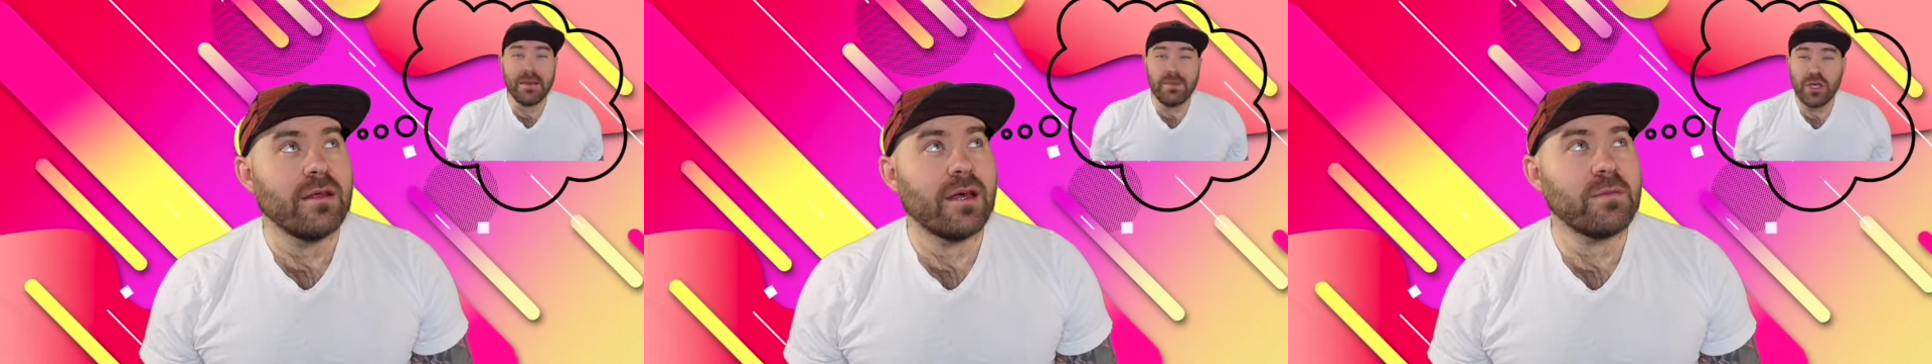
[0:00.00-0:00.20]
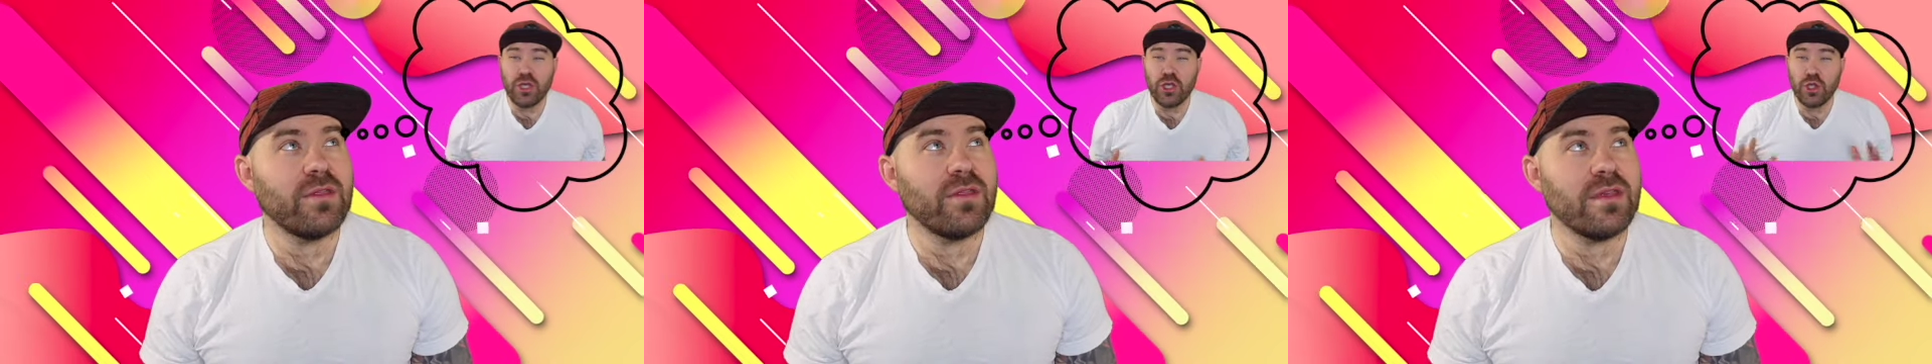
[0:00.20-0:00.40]

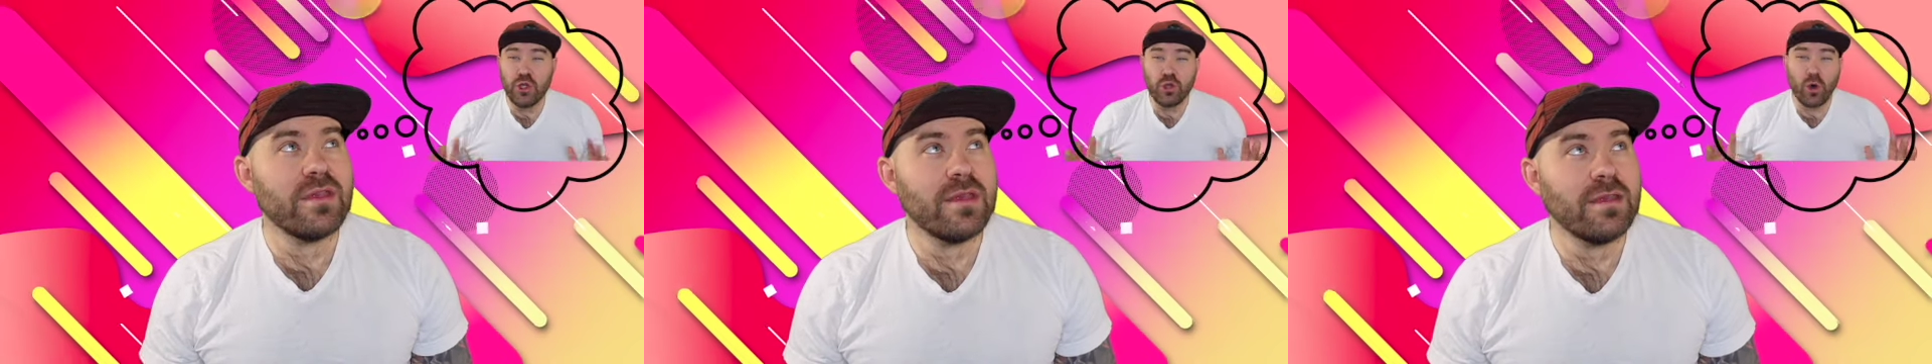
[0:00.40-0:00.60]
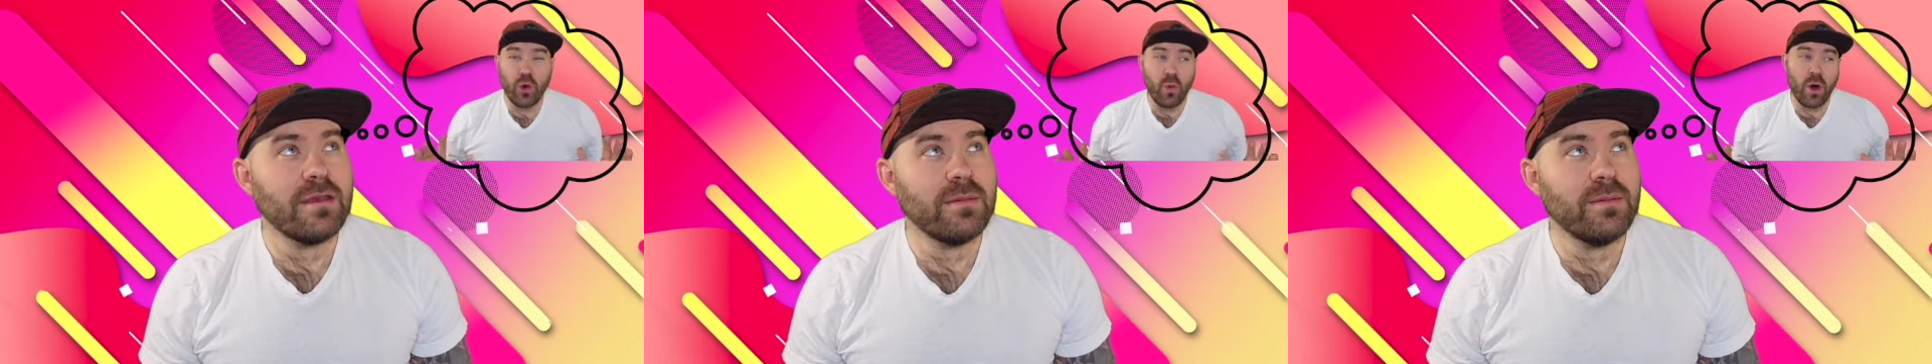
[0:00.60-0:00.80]
I'm
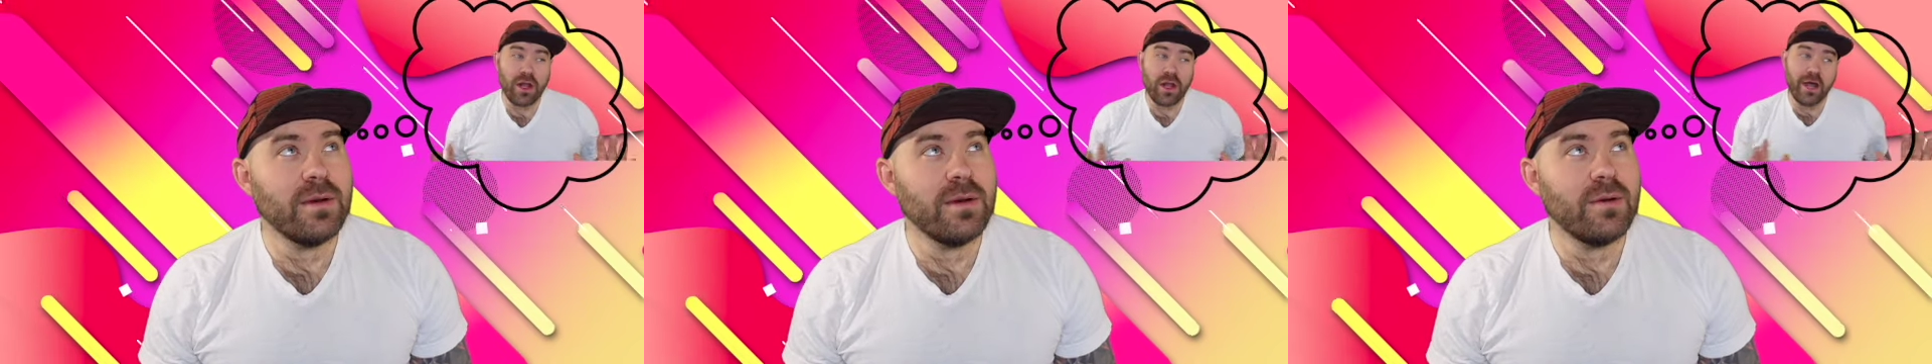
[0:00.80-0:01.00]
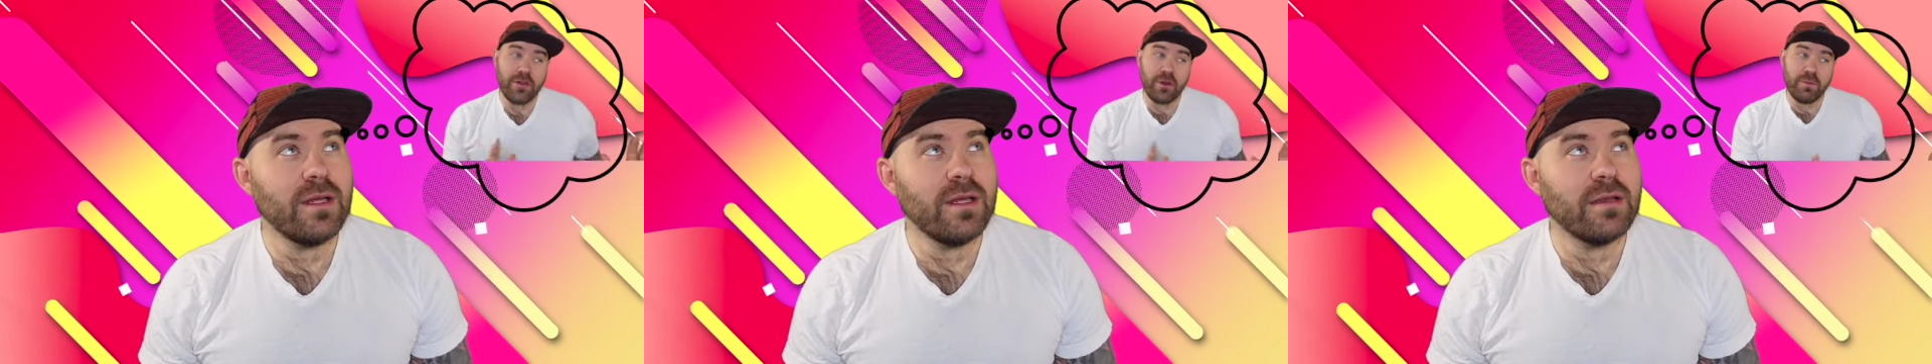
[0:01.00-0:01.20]
thinking
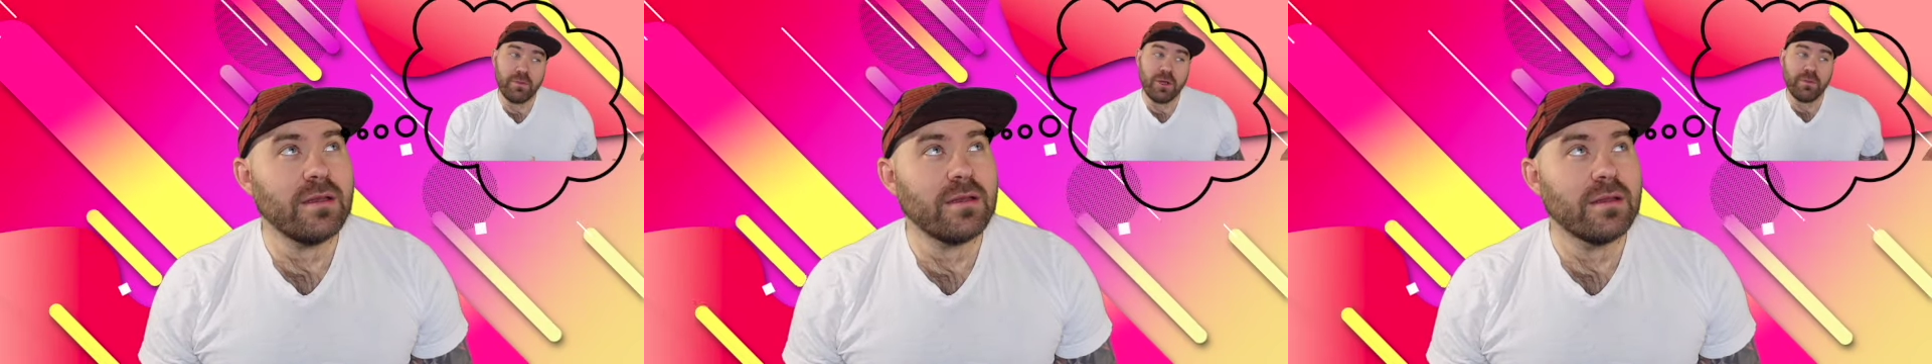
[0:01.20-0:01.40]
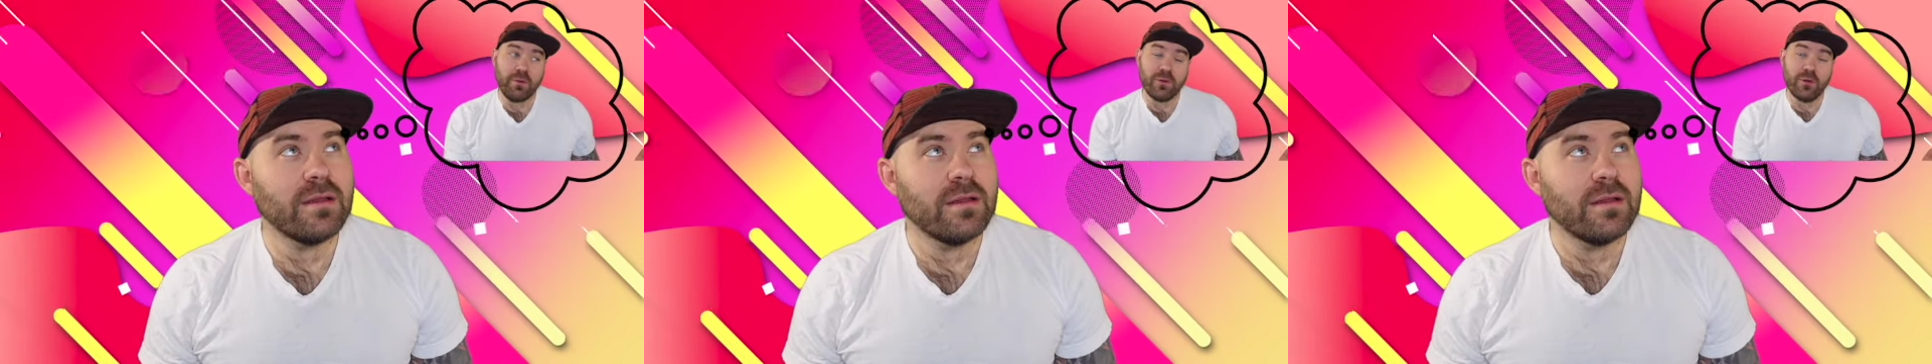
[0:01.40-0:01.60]
about it.